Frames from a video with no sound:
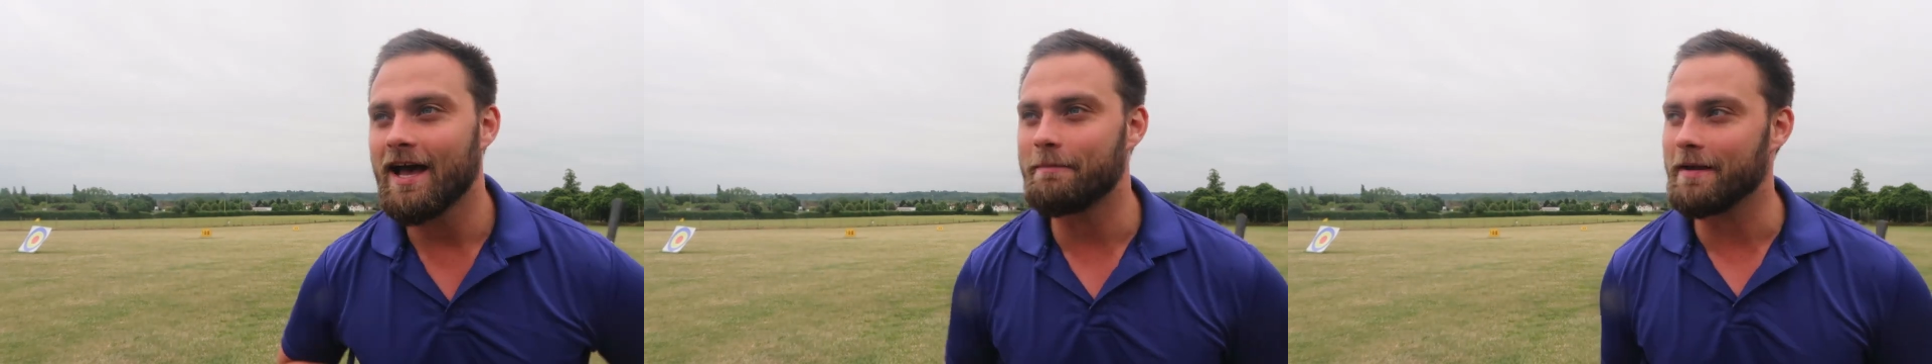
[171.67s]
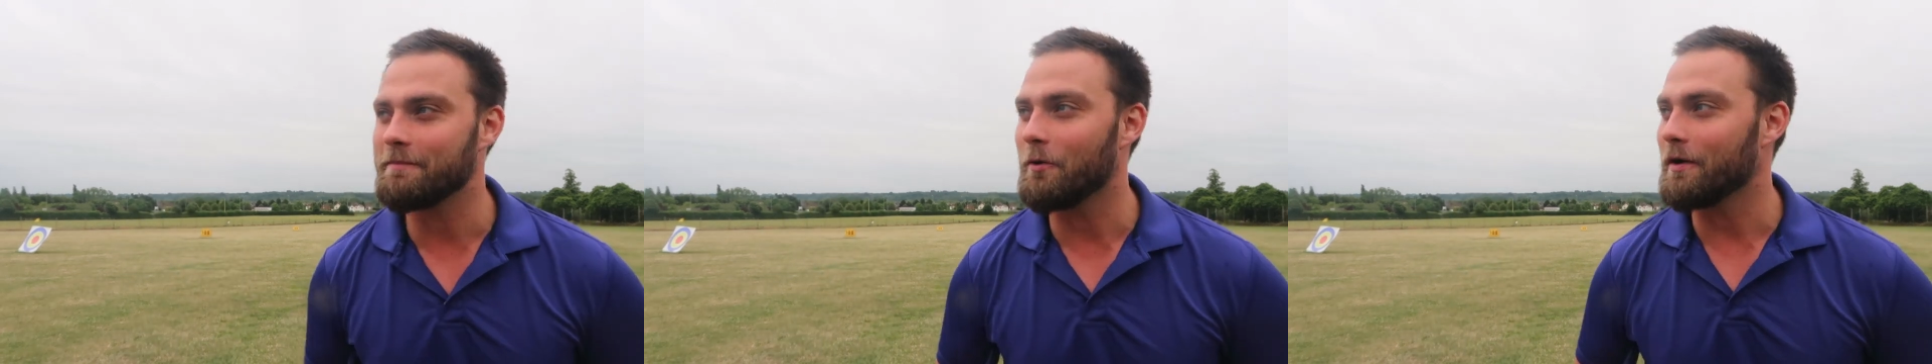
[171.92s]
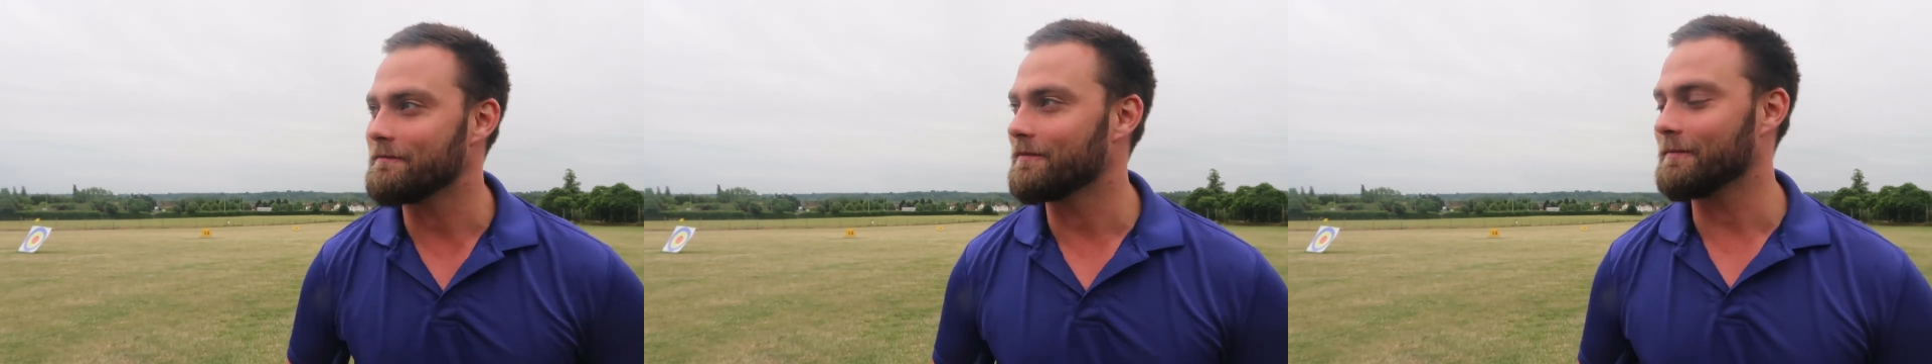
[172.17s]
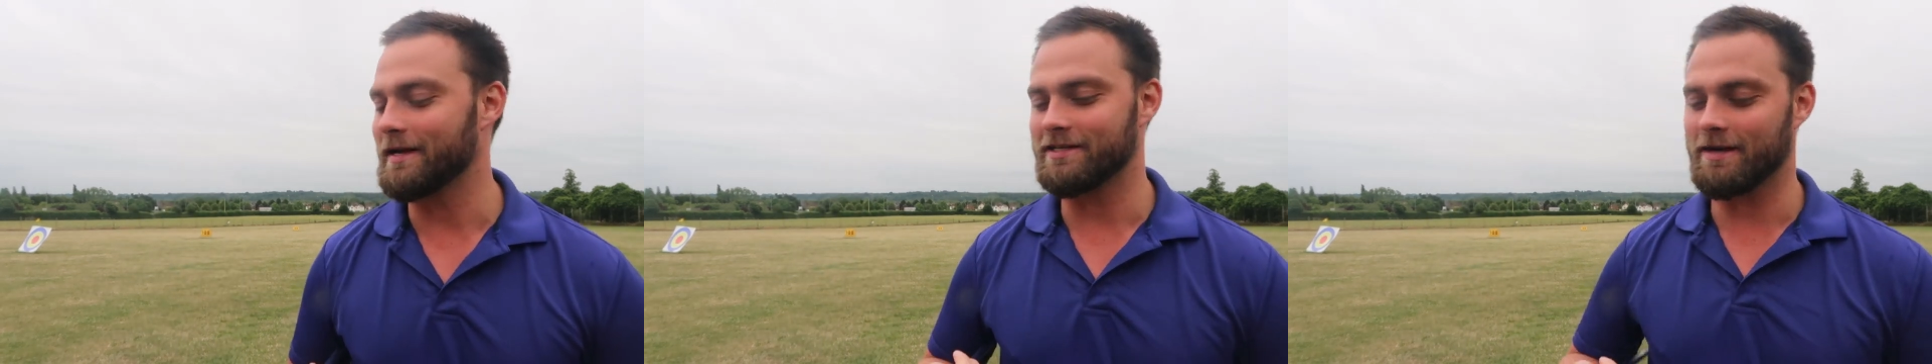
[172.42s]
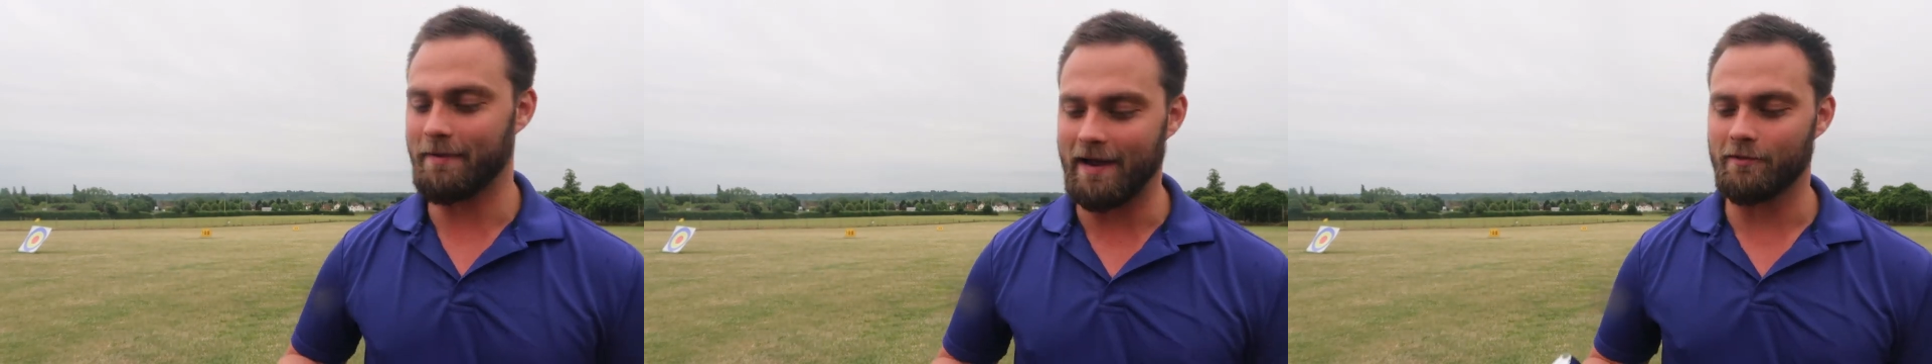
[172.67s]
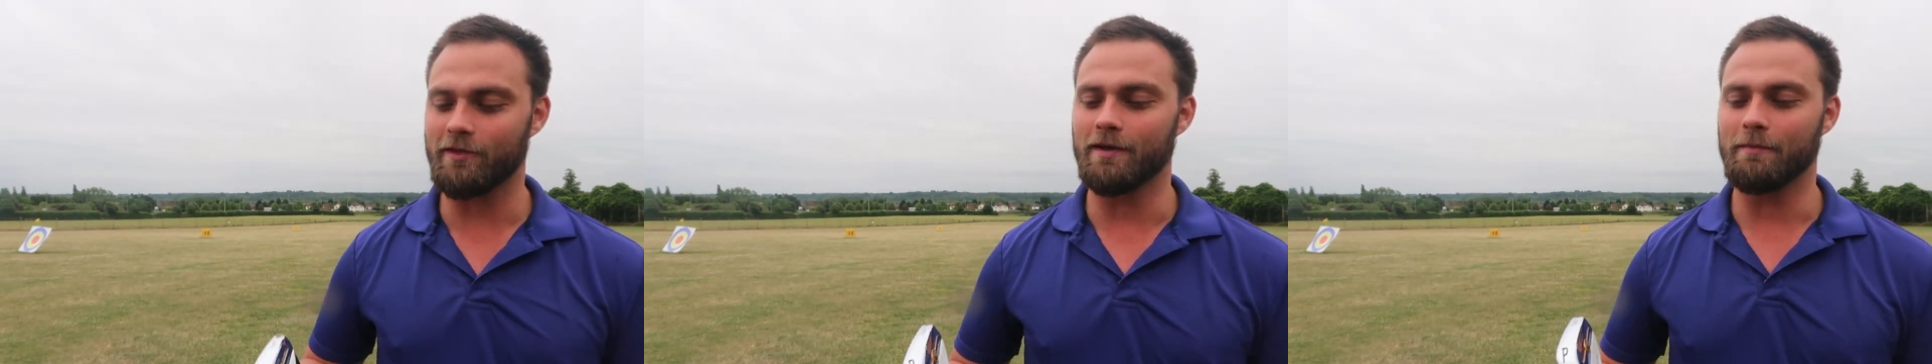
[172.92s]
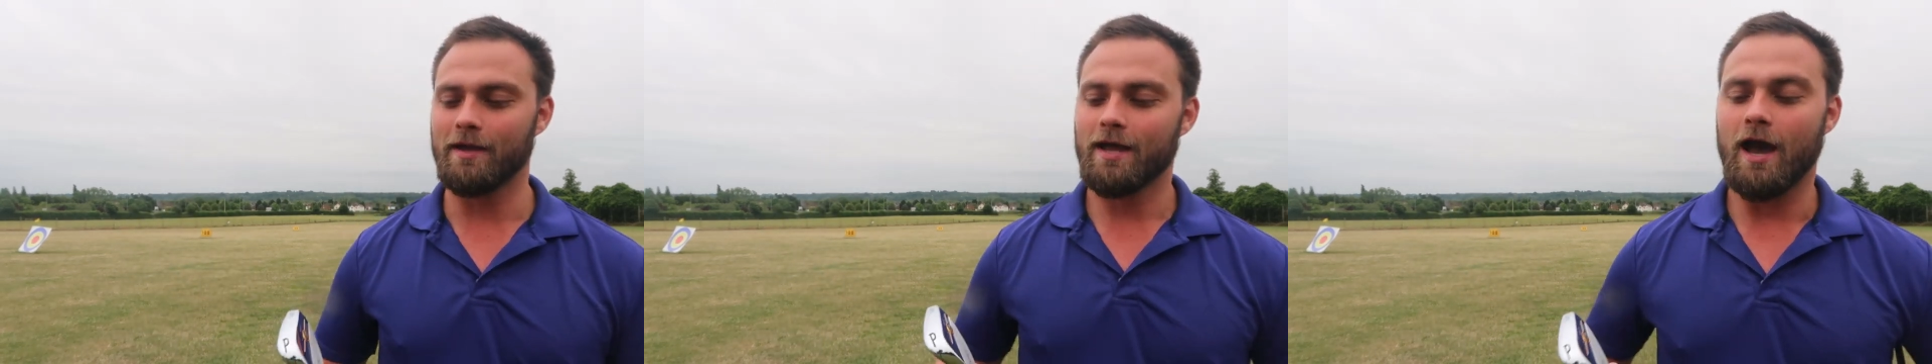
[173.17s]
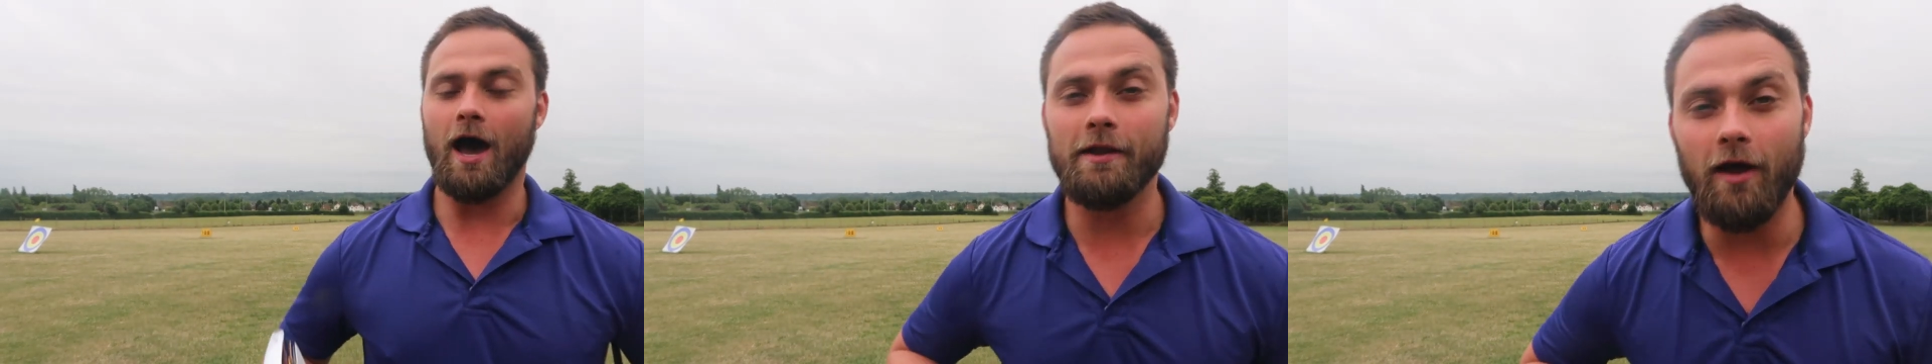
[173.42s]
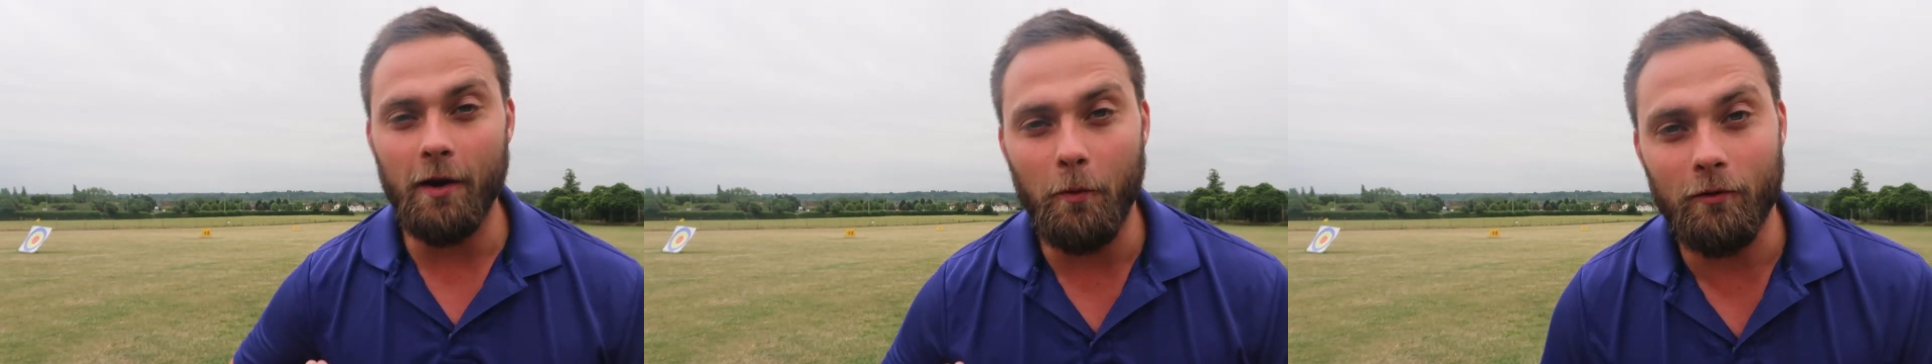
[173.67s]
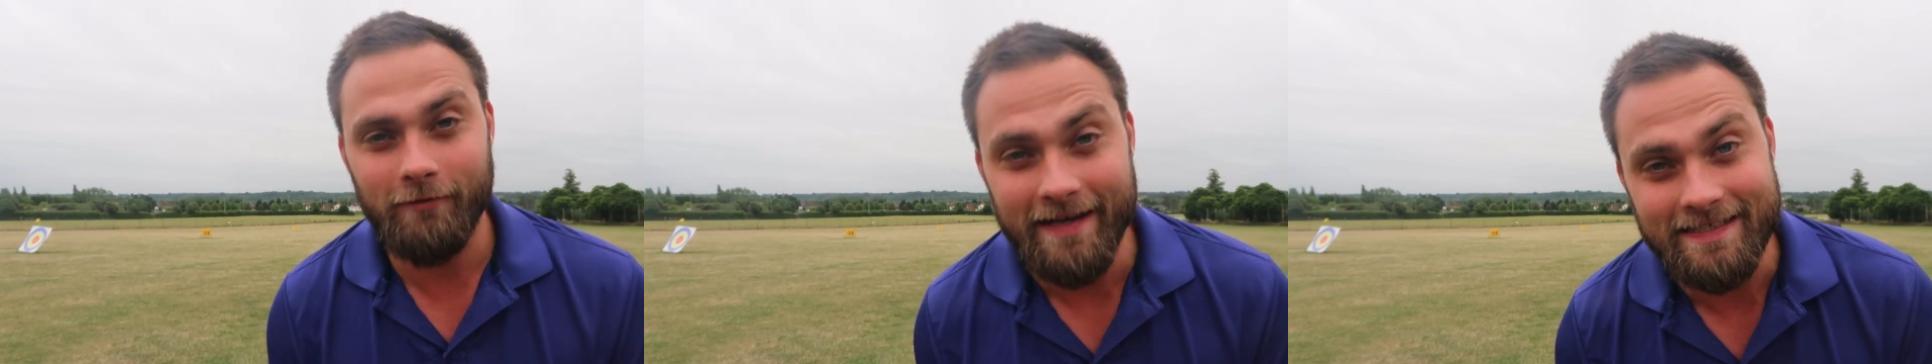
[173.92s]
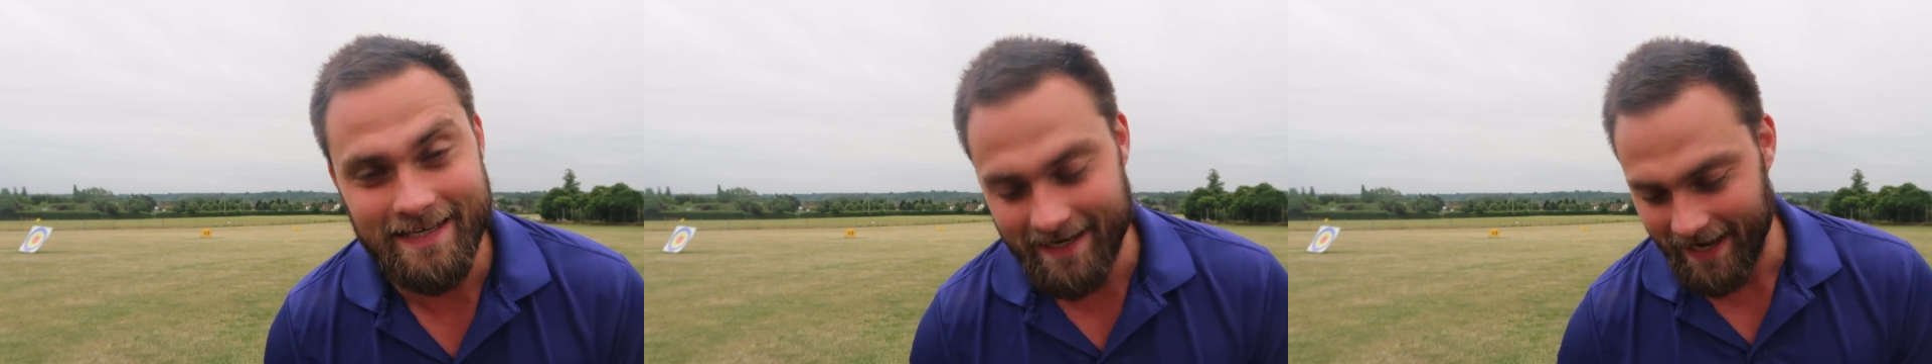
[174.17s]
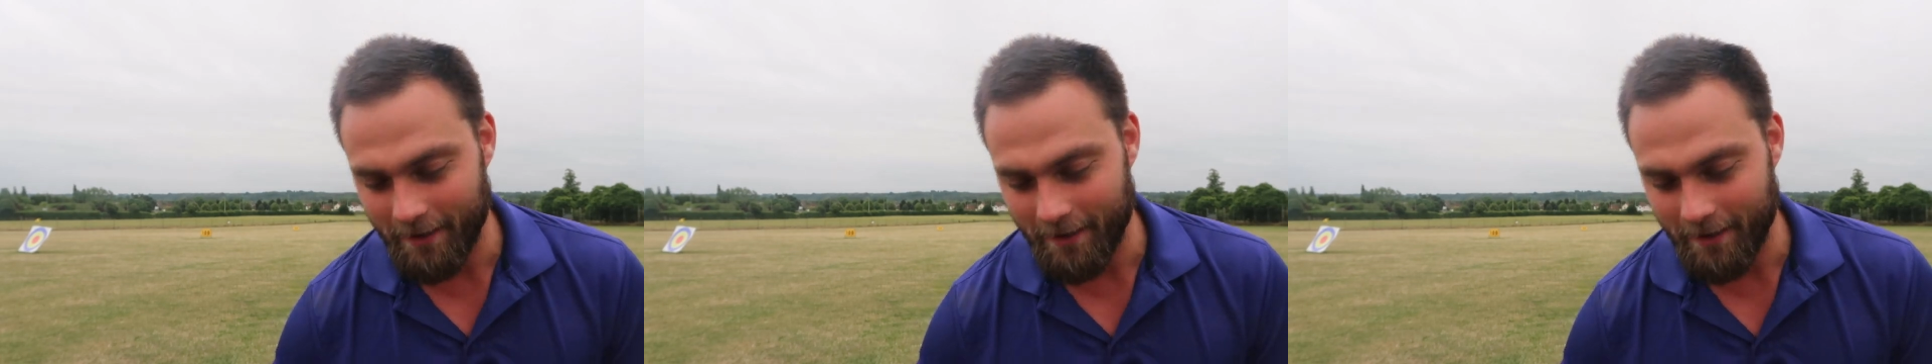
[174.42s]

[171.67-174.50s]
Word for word: a bit more information about them. Unlike what Rick said,